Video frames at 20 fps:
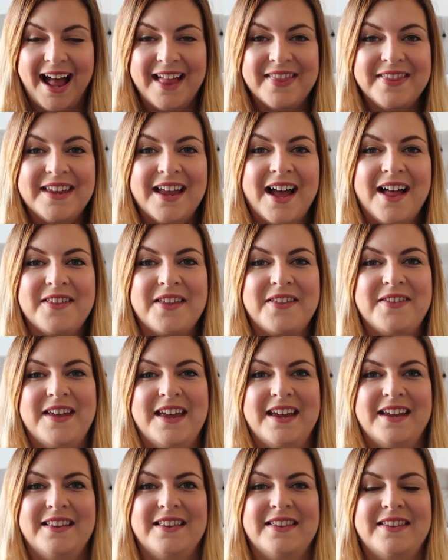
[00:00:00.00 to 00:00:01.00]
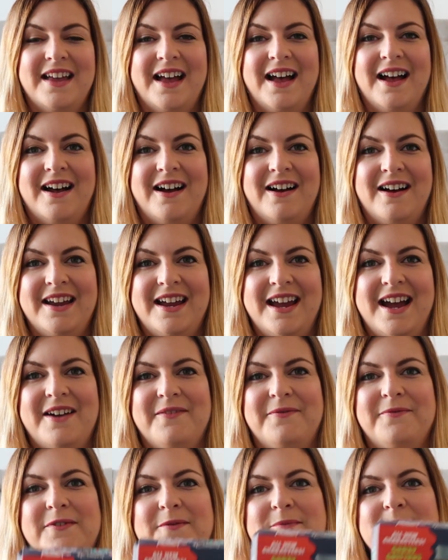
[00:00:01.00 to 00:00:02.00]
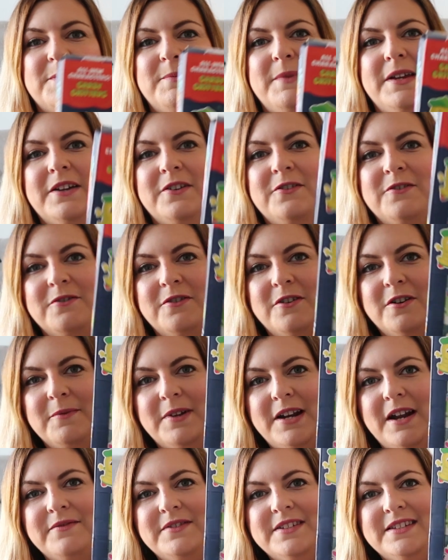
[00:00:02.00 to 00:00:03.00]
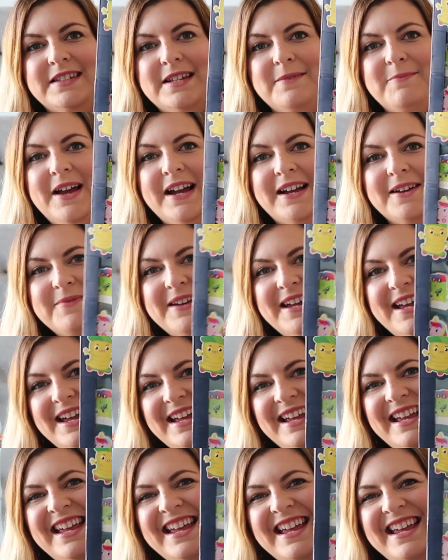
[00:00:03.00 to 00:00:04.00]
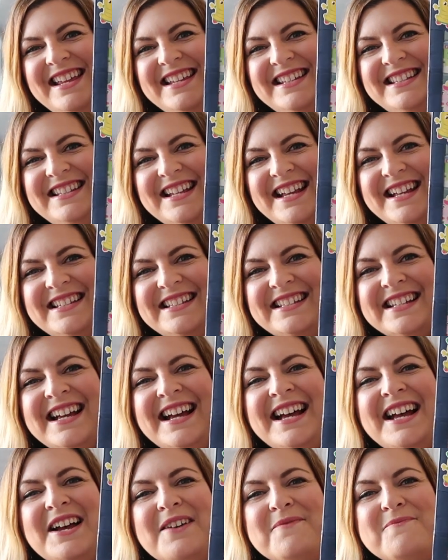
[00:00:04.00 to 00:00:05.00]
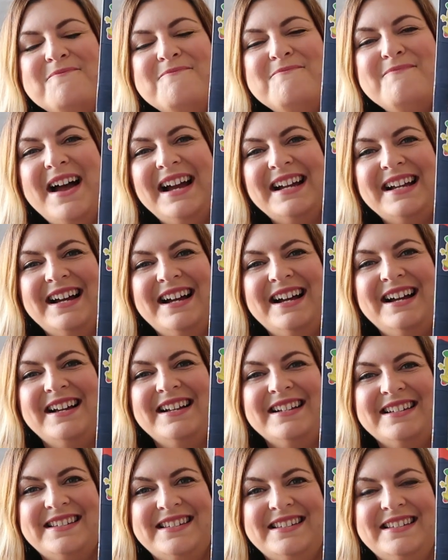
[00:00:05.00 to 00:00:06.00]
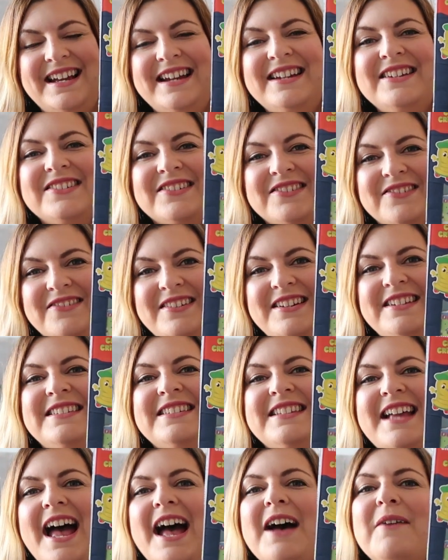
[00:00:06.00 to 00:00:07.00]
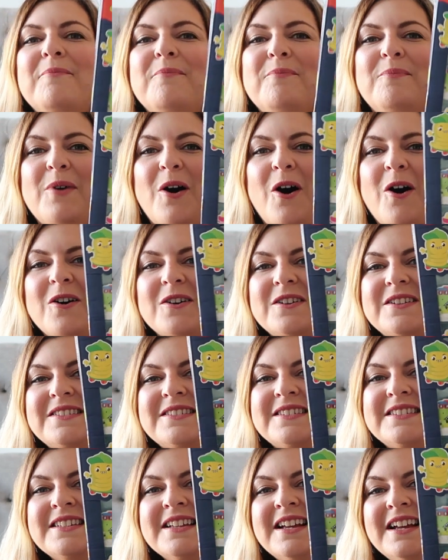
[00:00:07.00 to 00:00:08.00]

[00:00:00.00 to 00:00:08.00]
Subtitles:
And the other thing that I have from Smiggle, I'm going to have to sit back a bit, is this mega stationery set box.